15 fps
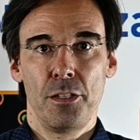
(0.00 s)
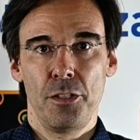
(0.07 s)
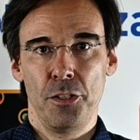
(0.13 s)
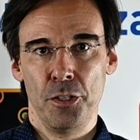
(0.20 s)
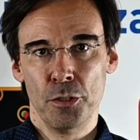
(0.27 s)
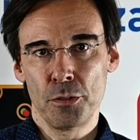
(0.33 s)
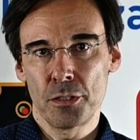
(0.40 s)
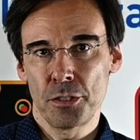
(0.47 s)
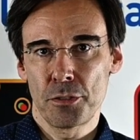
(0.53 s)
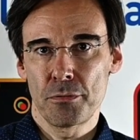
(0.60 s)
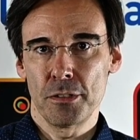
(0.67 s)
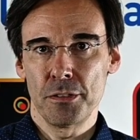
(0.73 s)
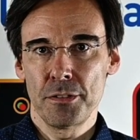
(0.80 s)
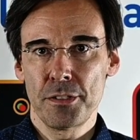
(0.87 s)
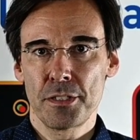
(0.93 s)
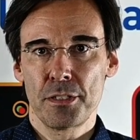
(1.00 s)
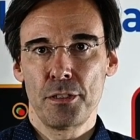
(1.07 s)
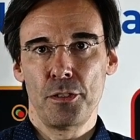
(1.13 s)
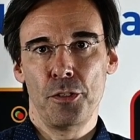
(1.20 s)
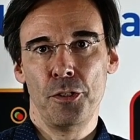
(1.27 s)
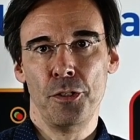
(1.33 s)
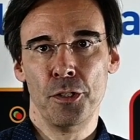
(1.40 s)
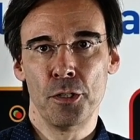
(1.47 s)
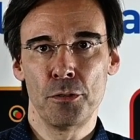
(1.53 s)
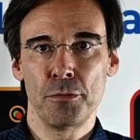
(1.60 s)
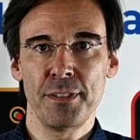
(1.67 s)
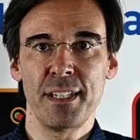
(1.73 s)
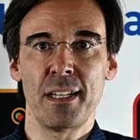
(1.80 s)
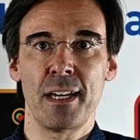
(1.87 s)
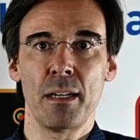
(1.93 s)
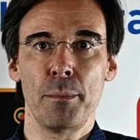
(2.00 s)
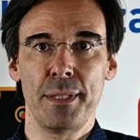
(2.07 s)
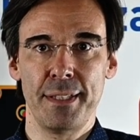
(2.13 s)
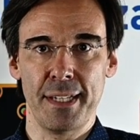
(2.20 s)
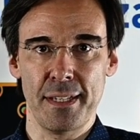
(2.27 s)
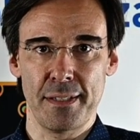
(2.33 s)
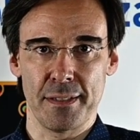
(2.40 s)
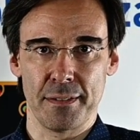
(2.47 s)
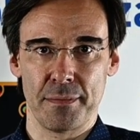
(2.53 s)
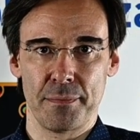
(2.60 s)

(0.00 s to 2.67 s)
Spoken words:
No controls, no reliable data.